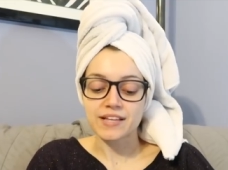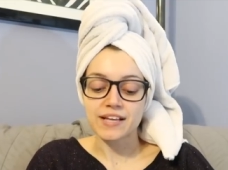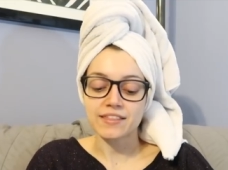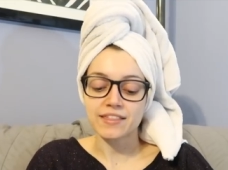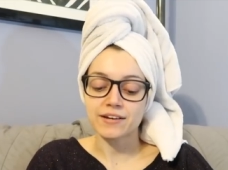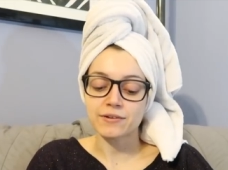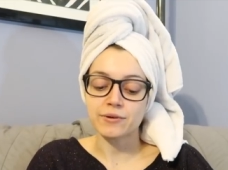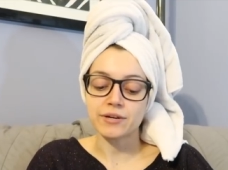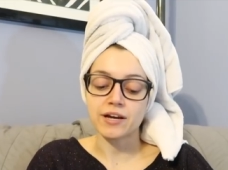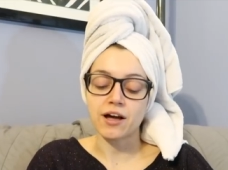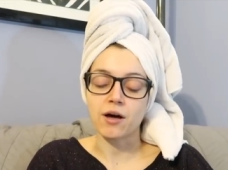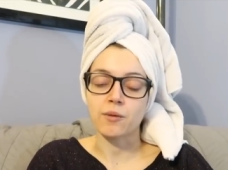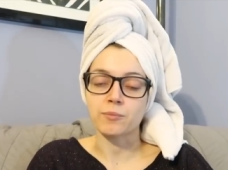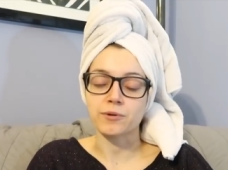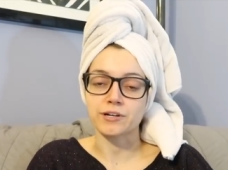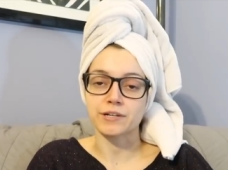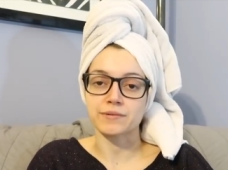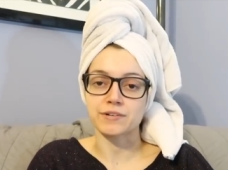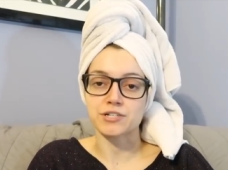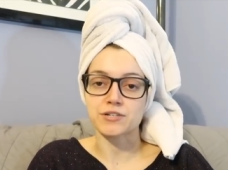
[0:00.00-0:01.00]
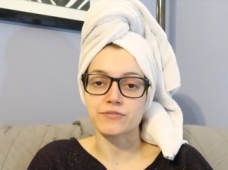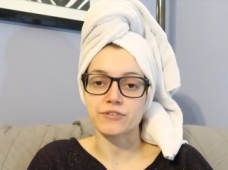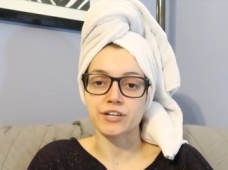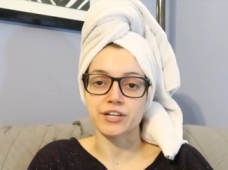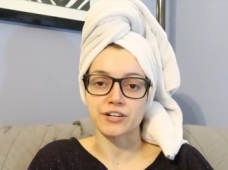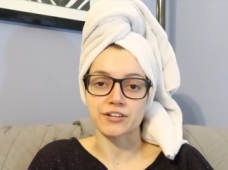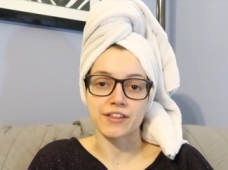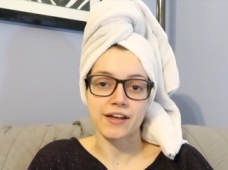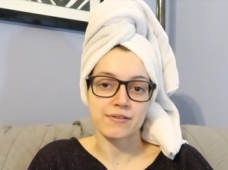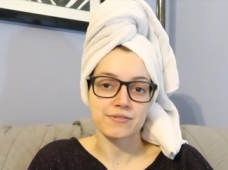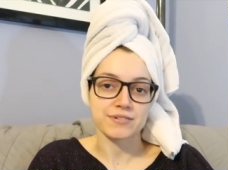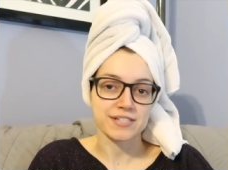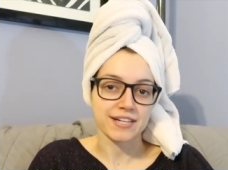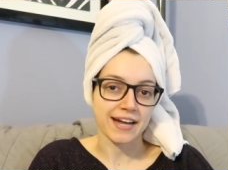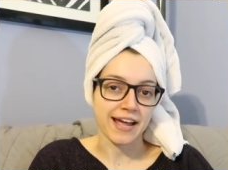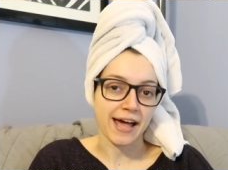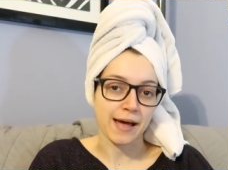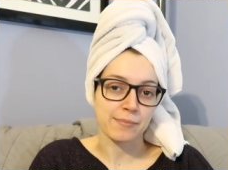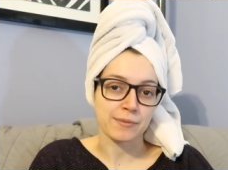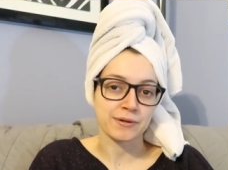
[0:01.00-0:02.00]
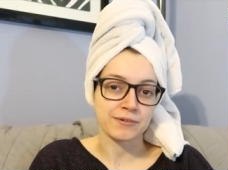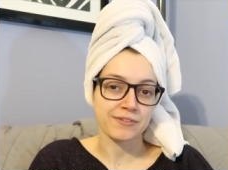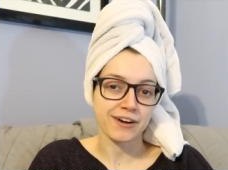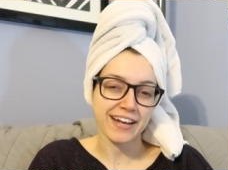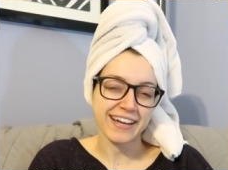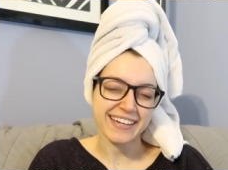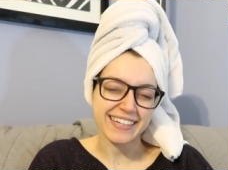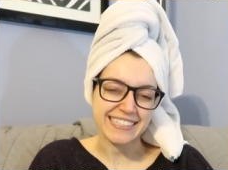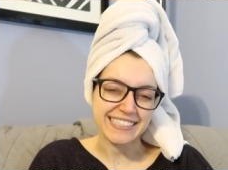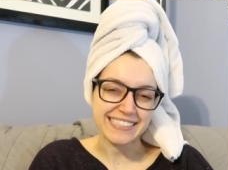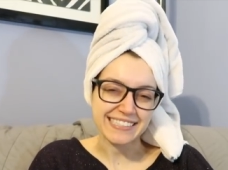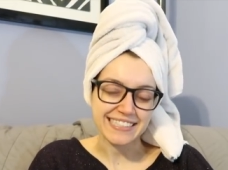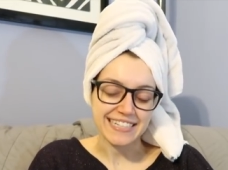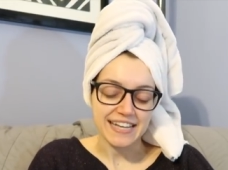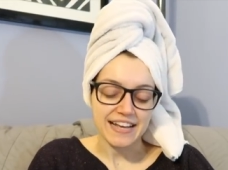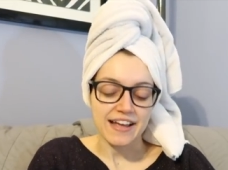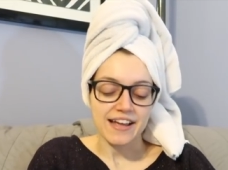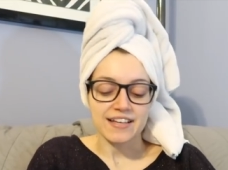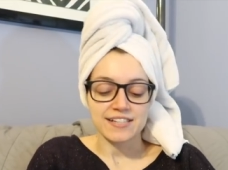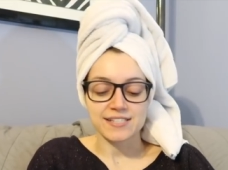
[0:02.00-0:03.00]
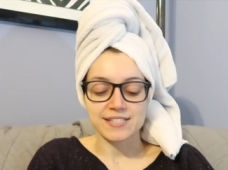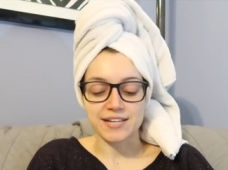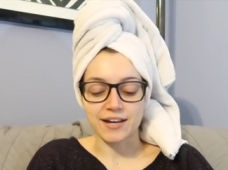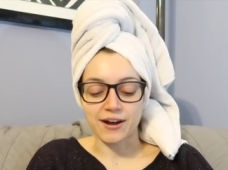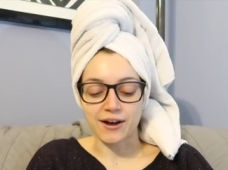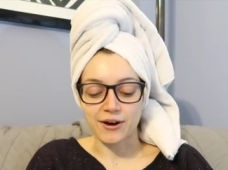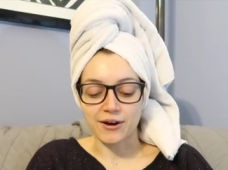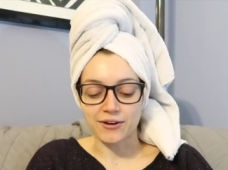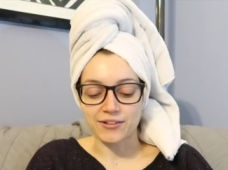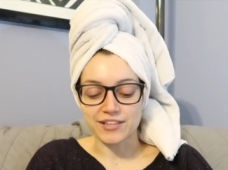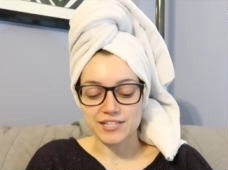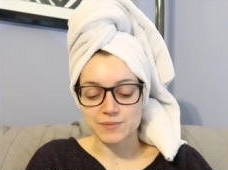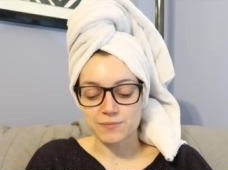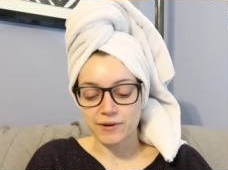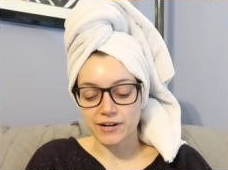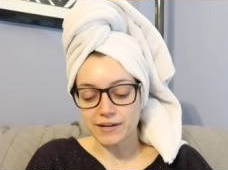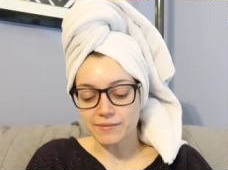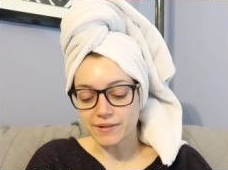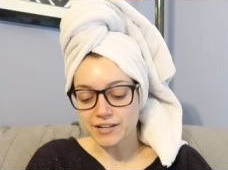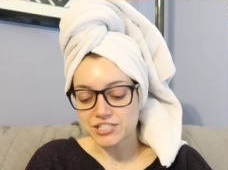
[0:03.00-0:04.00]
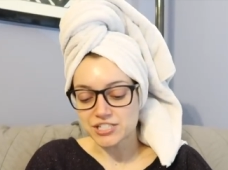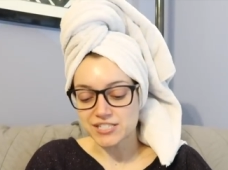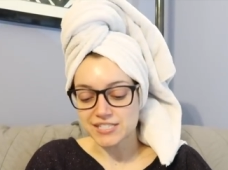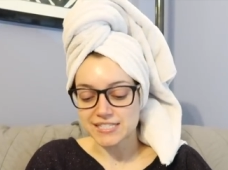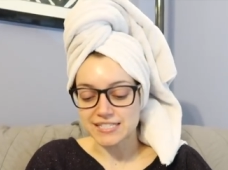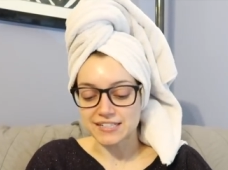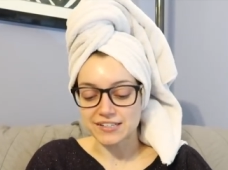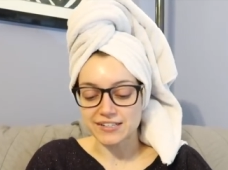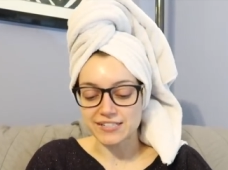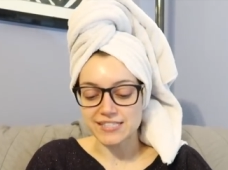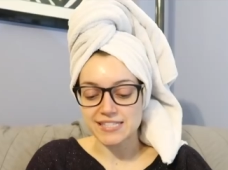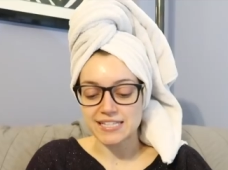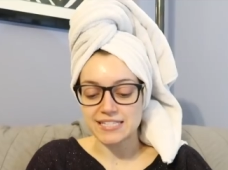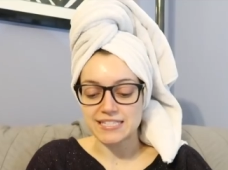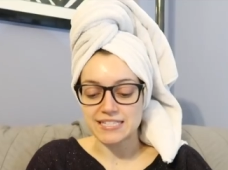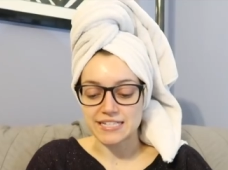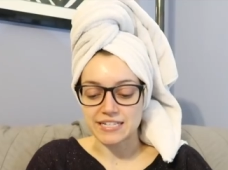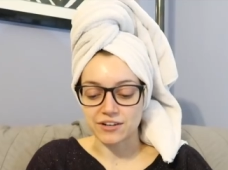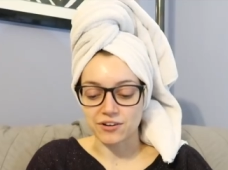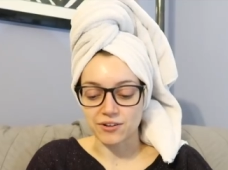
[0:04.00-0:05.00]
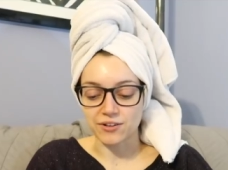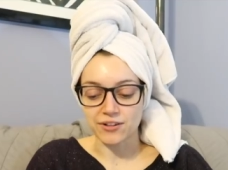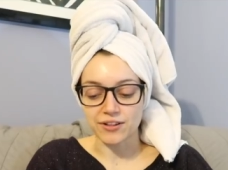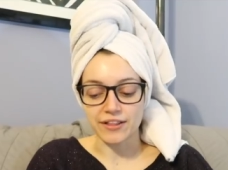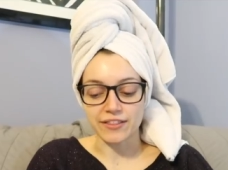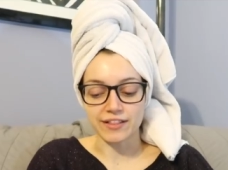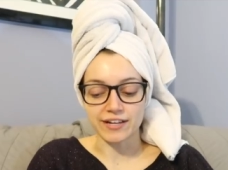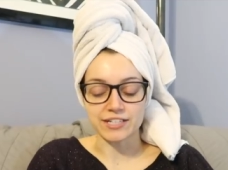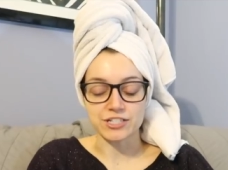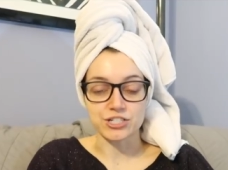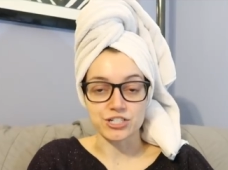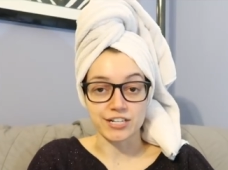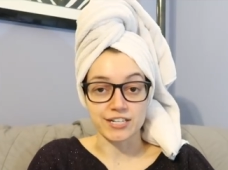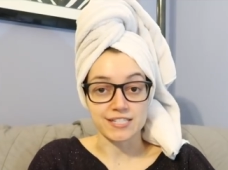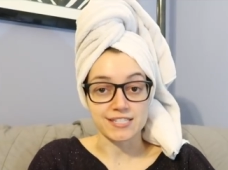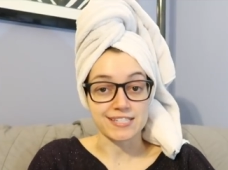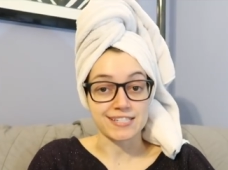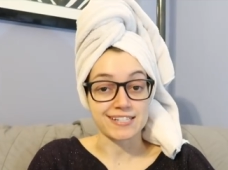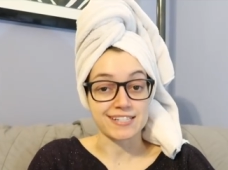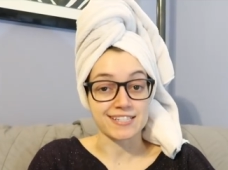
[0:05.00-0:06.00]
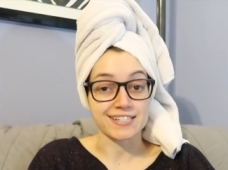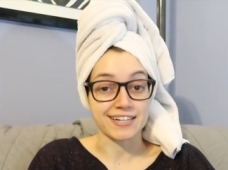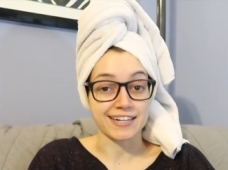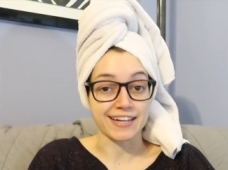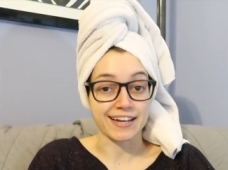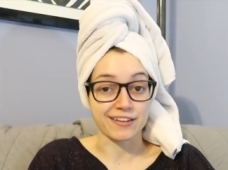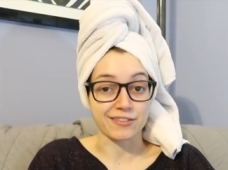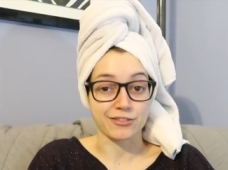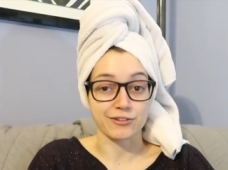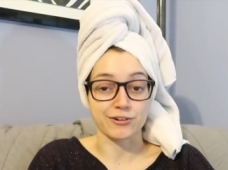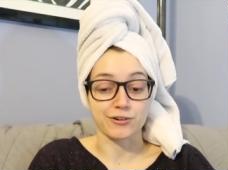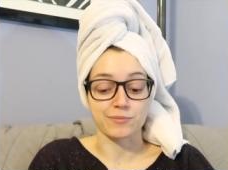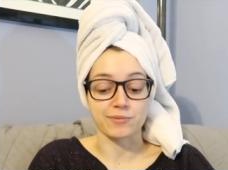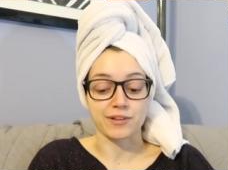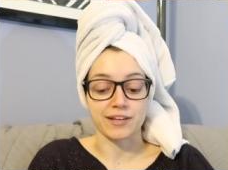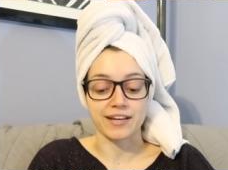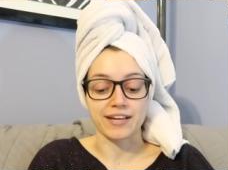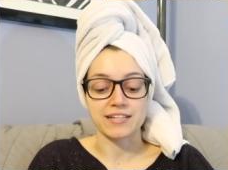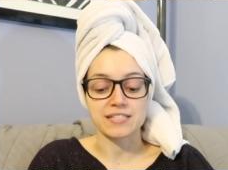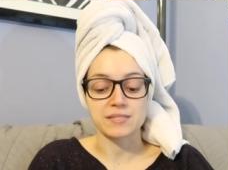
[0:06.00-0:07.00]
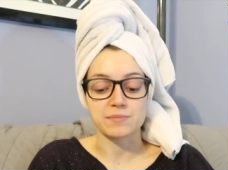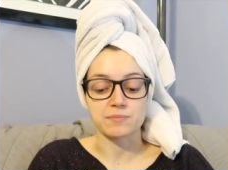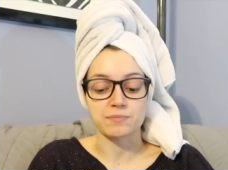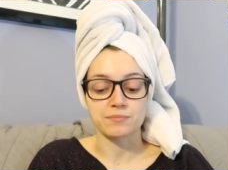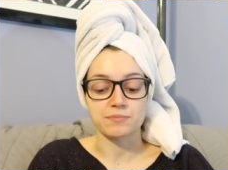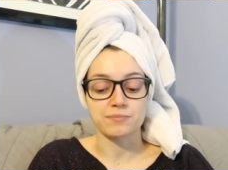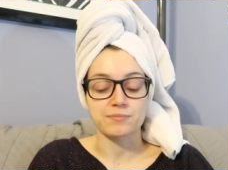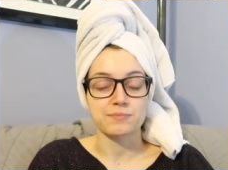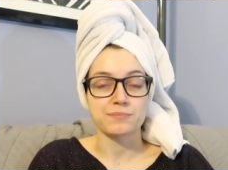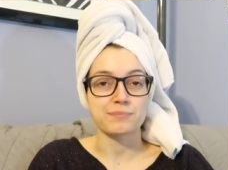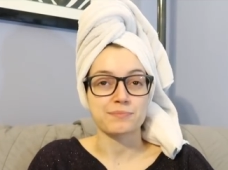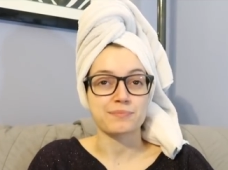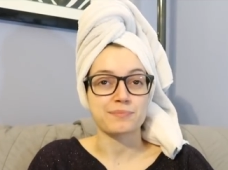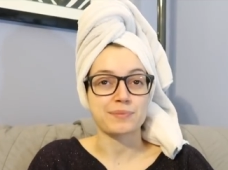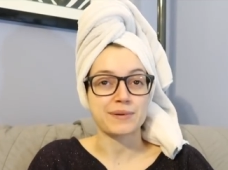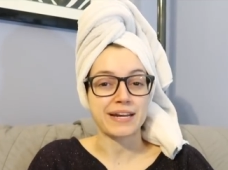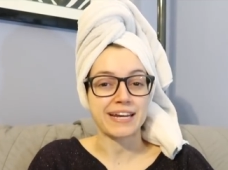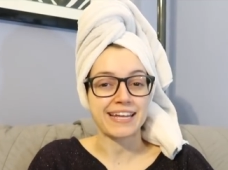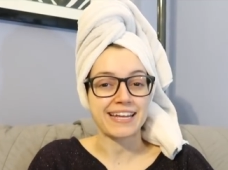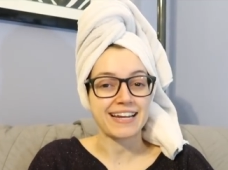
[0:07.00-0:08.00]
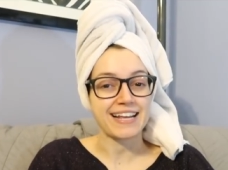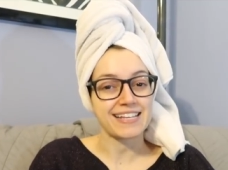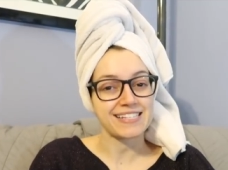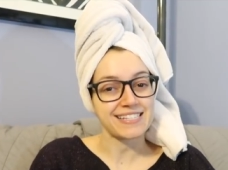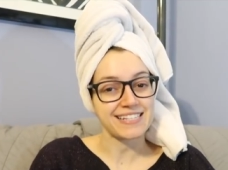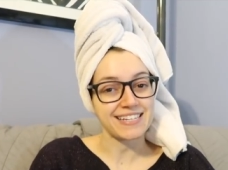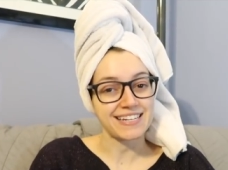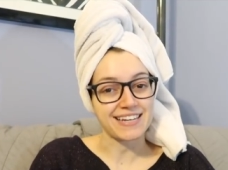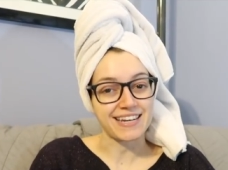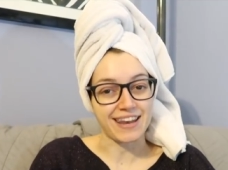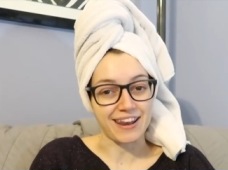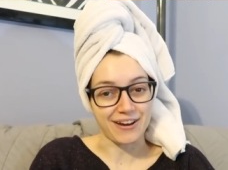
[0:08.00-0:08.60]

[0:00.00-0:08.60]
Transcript: I think we all pretty much figured that was going to happen, right? So this pretty much seals the deal that JC is going to get 3rd place, but he doesn't